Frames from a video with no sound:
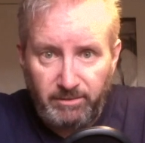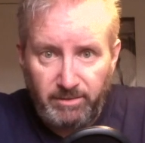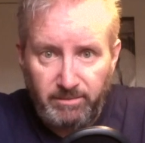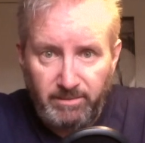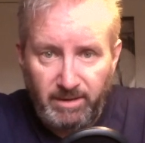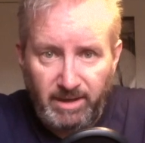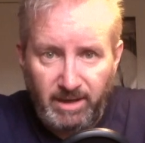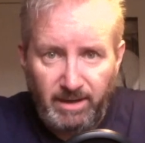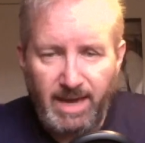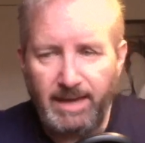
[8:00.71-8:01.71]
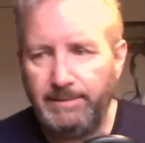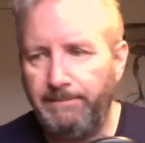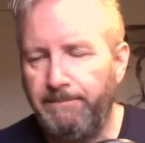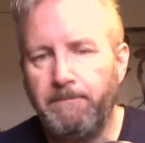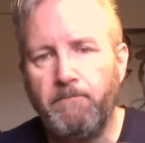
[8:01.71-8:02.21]
the, the thing like that.
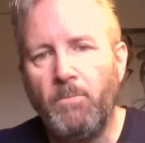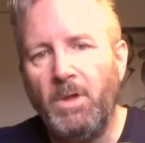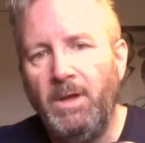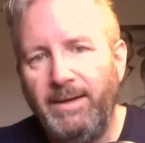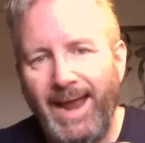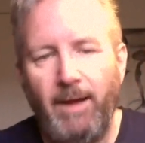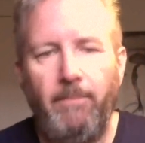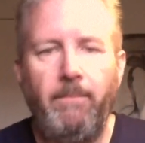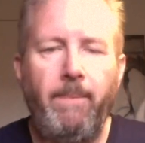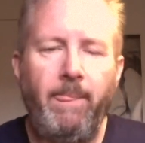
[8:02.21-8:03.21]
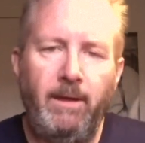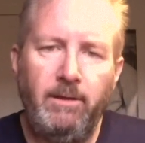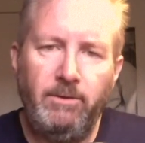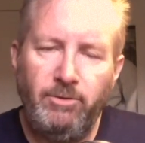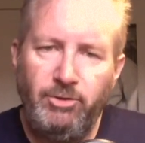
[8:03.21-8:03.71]
Now,
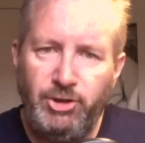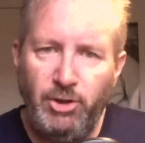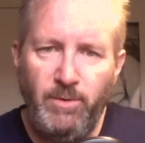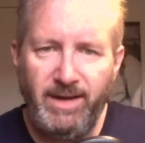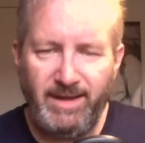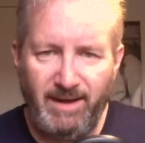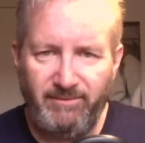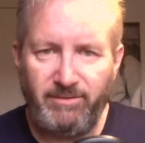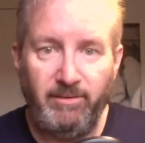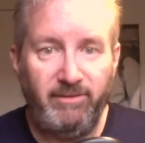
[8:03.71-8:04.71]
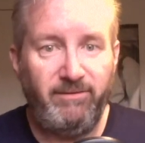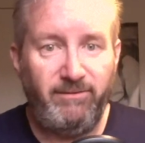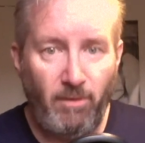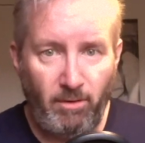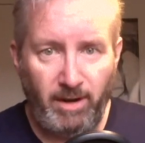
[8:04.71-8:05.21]
doing that from a
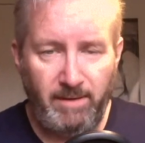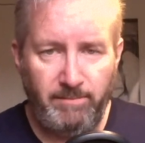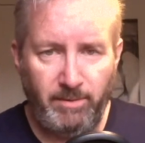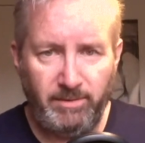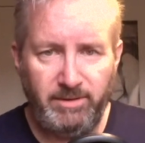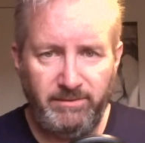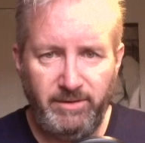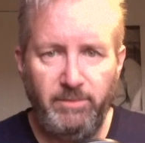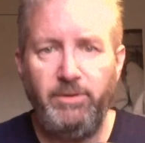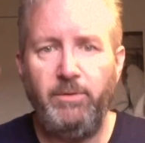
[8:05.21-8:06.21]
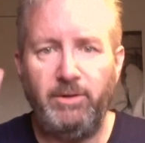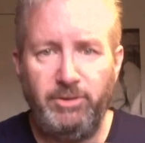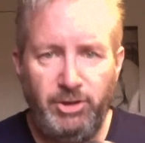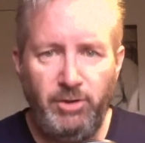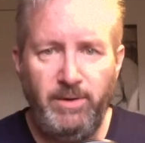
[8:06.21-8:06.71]
falling point of view, you are
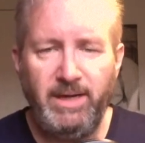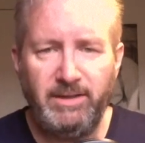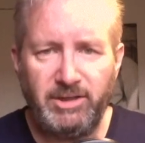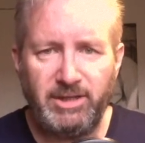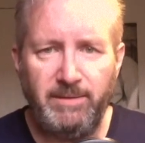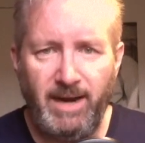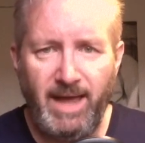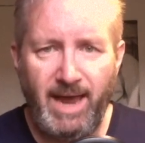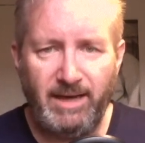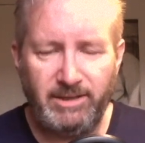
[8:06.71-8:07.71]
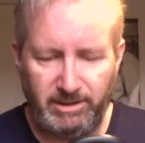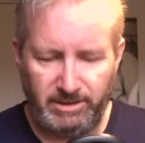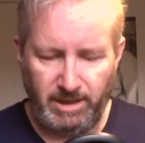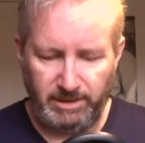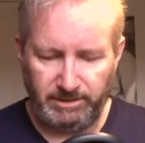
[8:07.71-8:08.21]
doing a similar
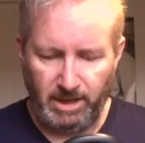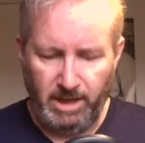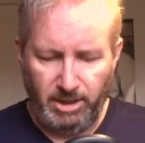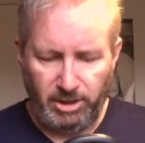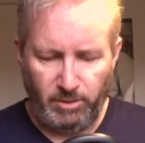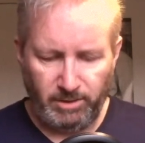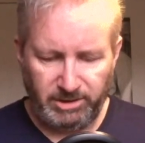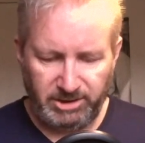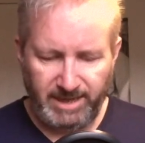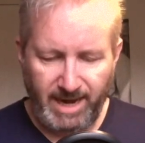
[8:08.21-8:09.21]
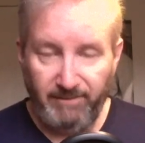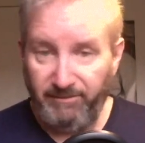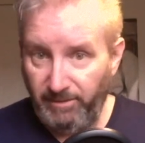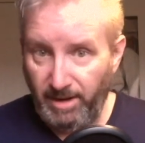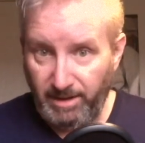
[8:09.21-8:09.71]
exercise. You are step
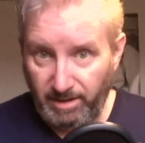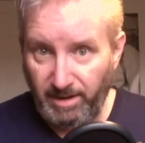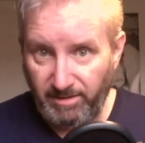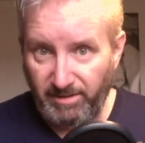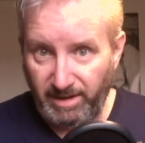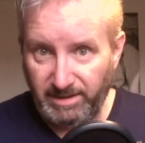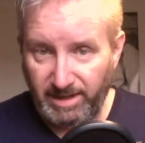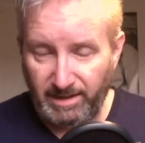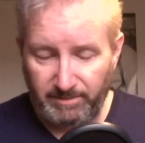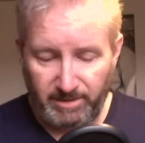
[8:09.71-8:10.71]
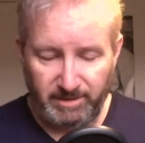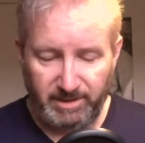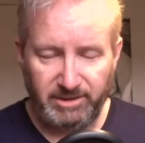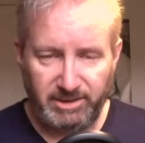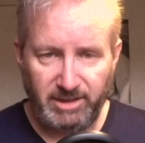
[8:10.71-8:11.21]
foot, and another thing to take into
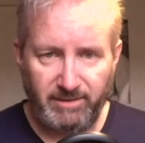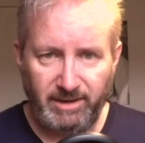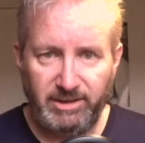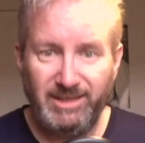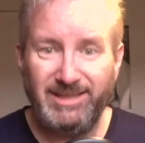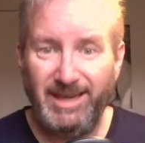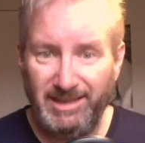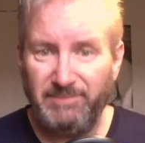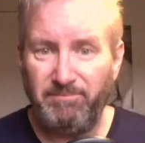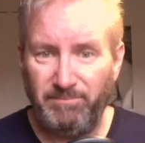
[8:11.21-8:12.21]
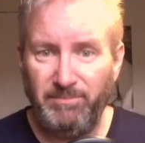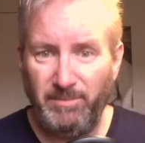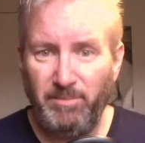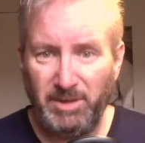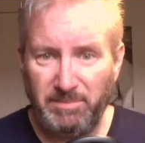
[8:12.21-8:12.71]
consideration is, is
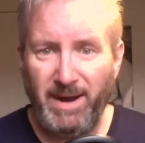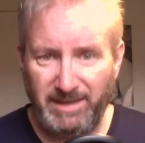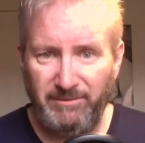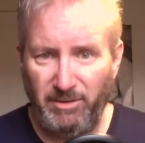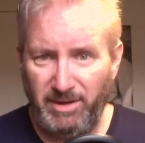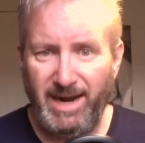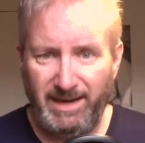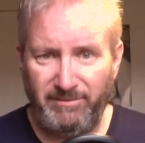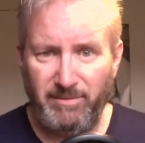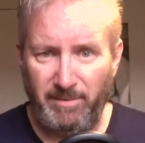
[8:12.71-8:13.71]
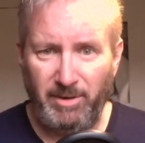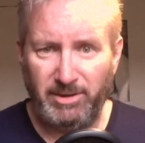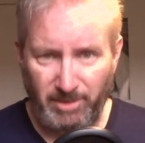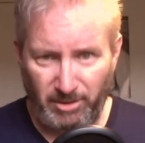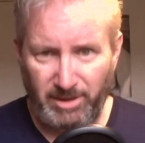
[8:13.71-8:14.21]
perspective, looking at it from the
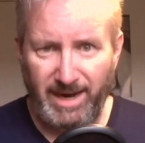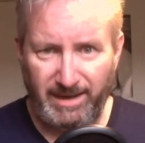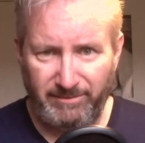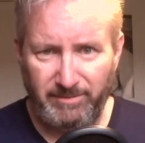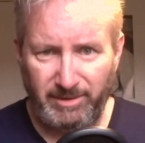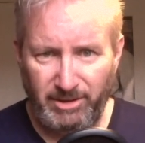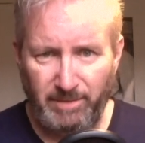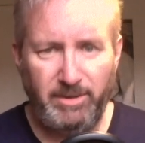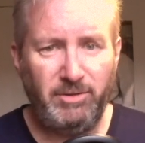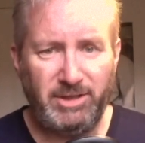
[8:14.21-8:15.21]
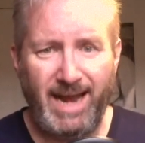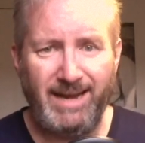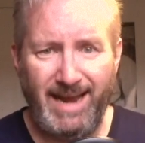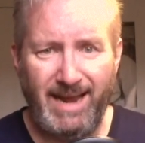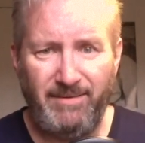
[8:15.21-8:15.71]
bottom and looking at it from the top. You
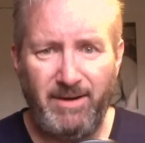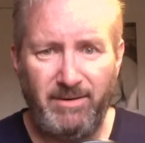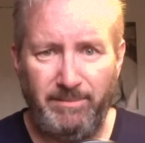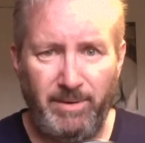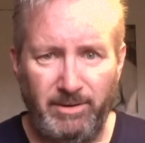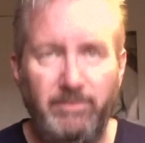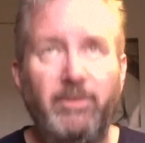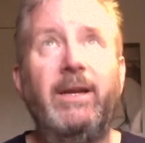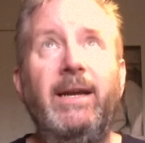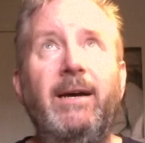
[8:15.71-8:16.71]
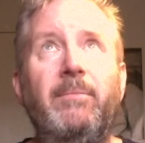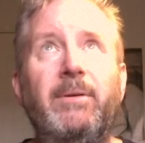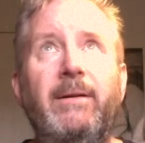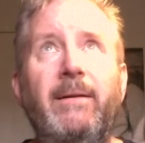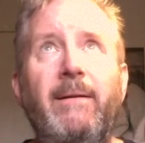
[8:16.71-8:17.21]
stand down there at the bottom looking up,
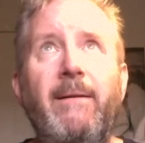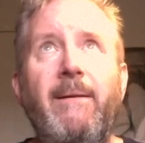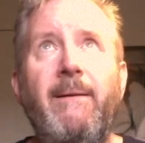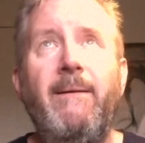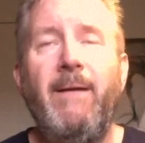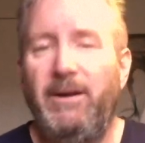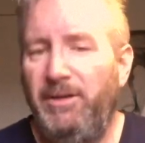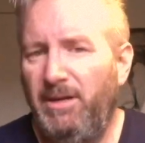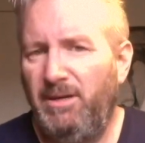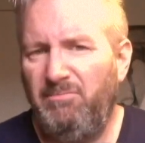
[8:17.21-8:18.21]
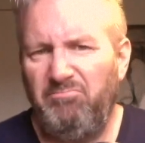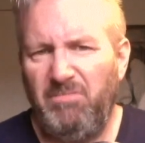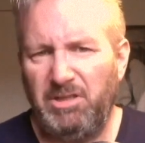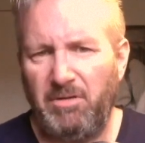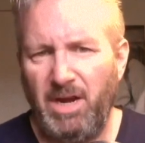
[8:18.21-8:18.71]
and you go,
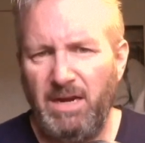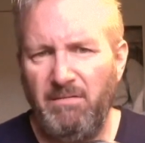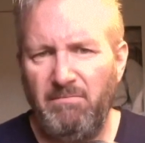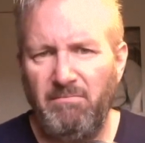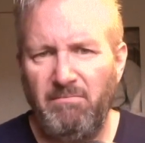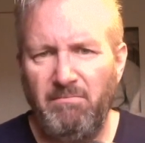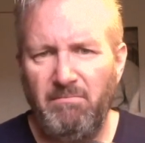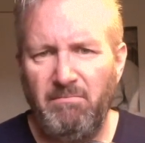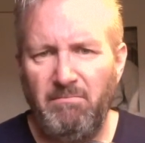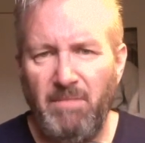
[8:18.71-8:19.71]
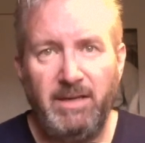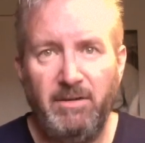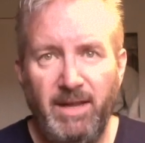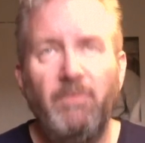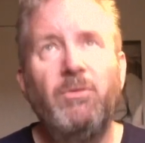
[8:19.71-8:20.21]
that's okay. I can
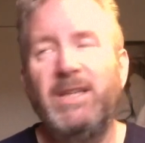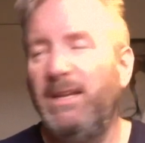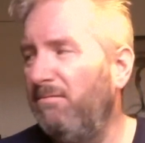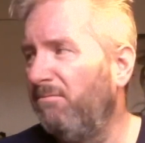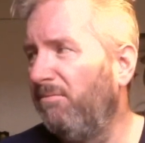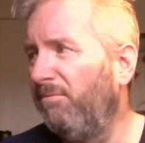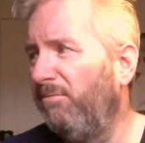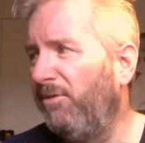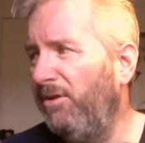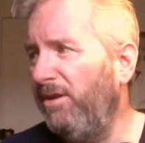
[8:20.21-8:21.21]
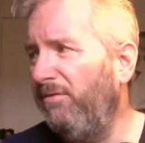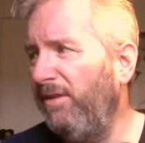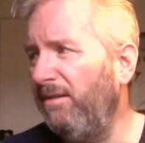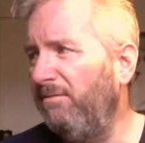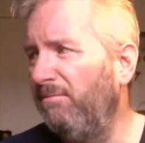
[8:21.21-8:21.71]
do that. What's that? 30
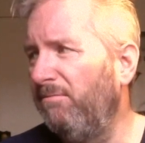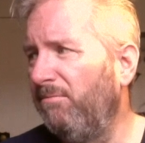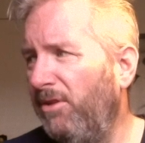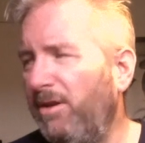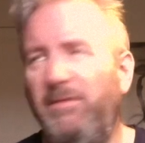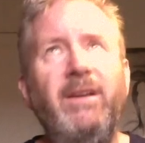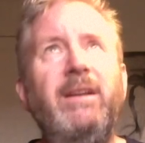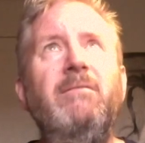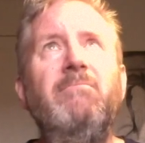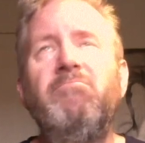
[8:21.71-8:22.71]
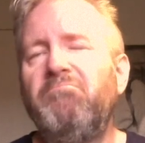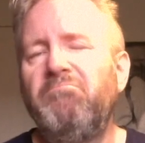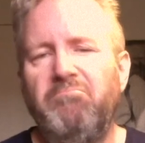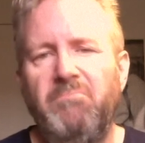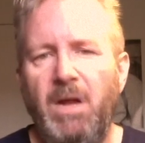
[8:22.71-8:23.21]
feet? 30 feet.
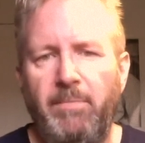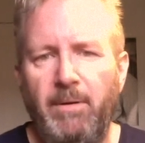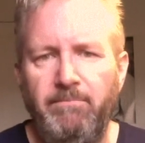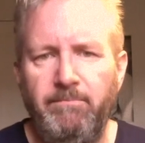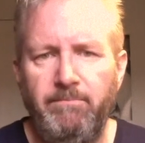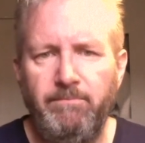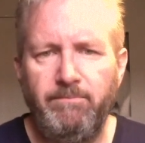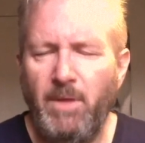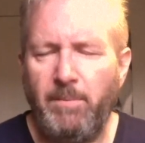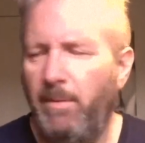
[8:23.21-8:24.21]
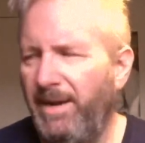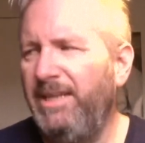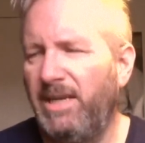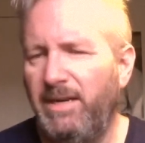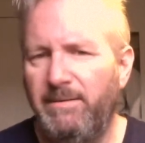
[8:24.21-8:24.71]
No problem. No problem.
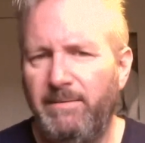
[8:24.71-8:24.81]
Easy.